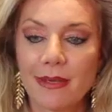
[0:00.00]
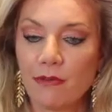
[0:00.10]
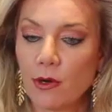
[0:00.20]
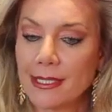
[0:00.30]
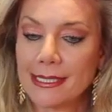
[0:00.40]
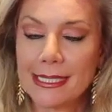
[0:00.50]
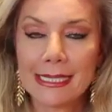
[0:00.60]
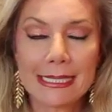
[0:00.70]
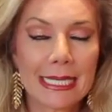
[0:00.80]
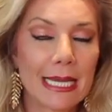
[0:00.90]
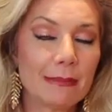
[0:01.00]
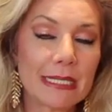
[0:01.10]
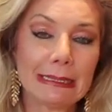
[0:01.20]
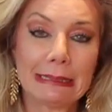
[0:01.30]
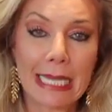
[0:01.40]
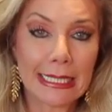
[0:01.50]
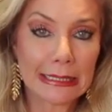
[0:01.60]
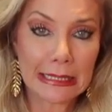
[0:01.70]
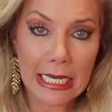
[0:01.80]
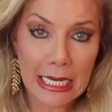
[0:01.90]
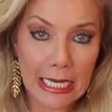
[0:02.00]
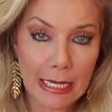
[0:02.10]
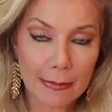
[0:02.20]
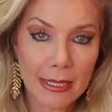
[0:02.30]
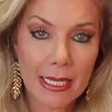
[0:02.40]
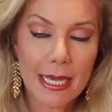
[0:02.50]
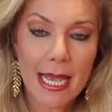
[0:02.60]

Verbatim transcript: before. This is a time to lighten up